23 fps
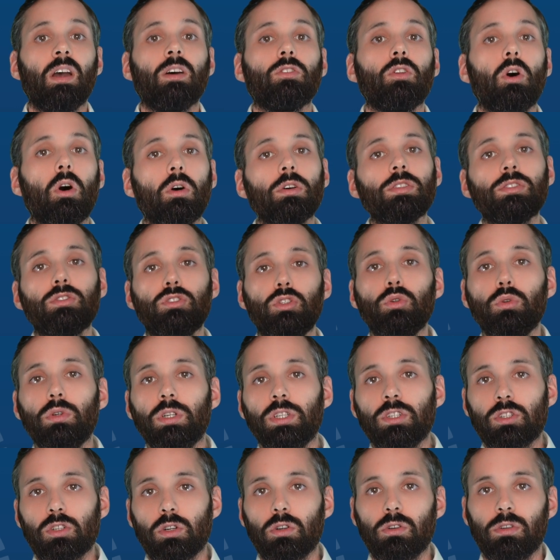Those two
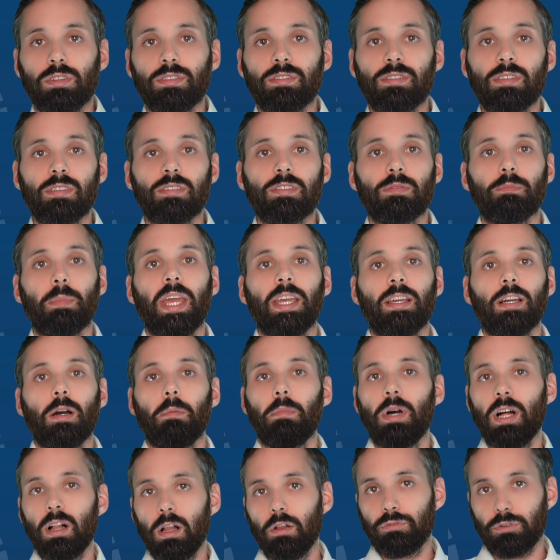insurances make
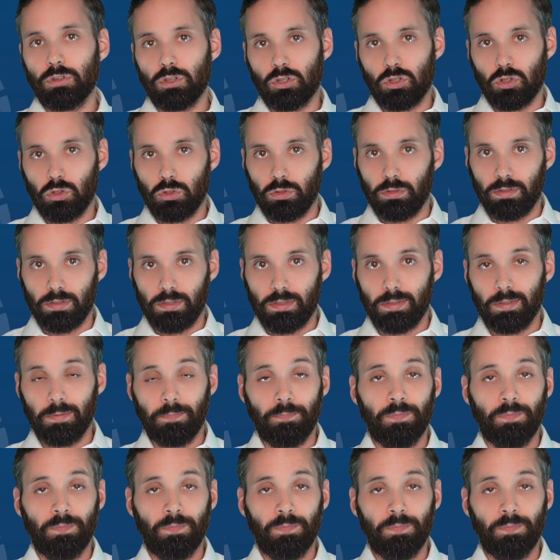up health insurance.